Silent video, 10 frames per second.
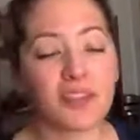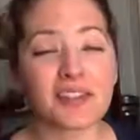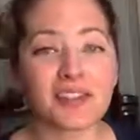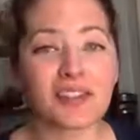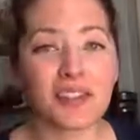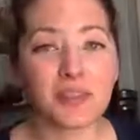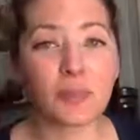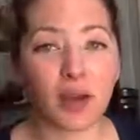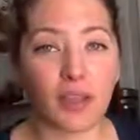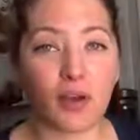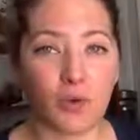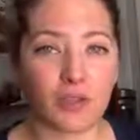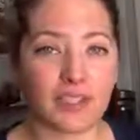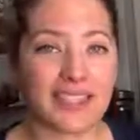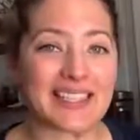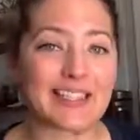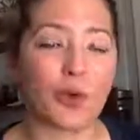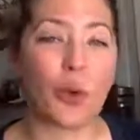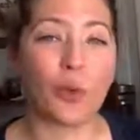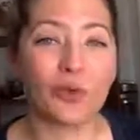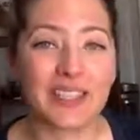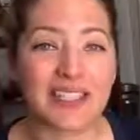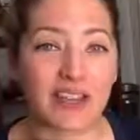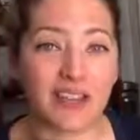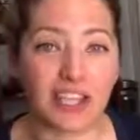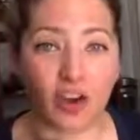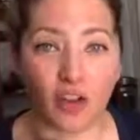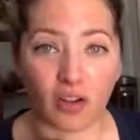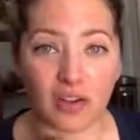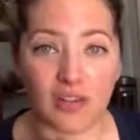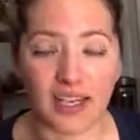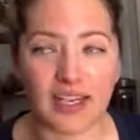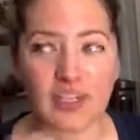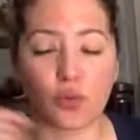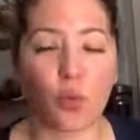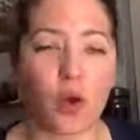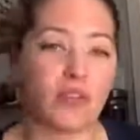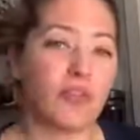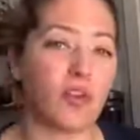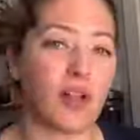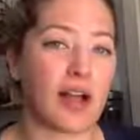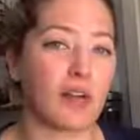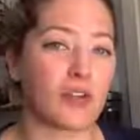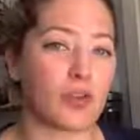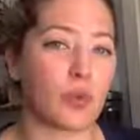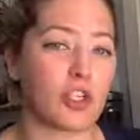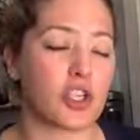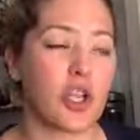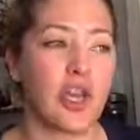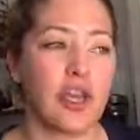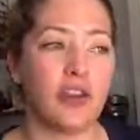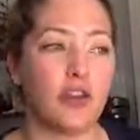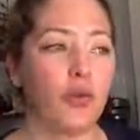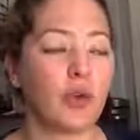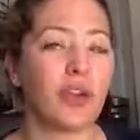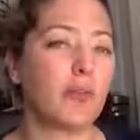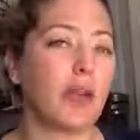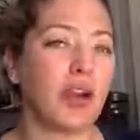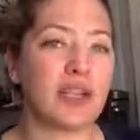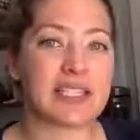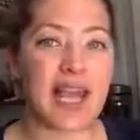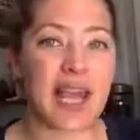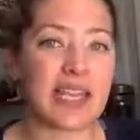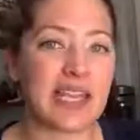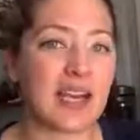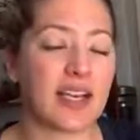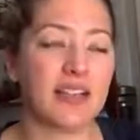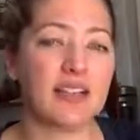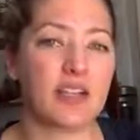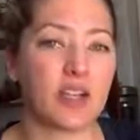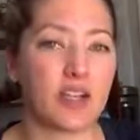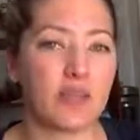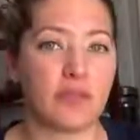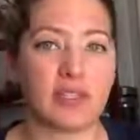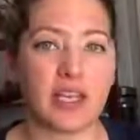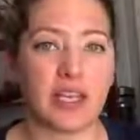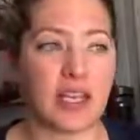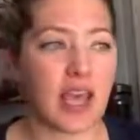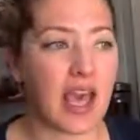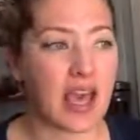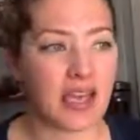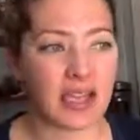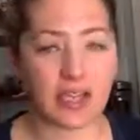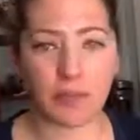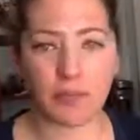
This month only, it's only $70, and it's 1 full ounce, which you can compare it to any eye serums in any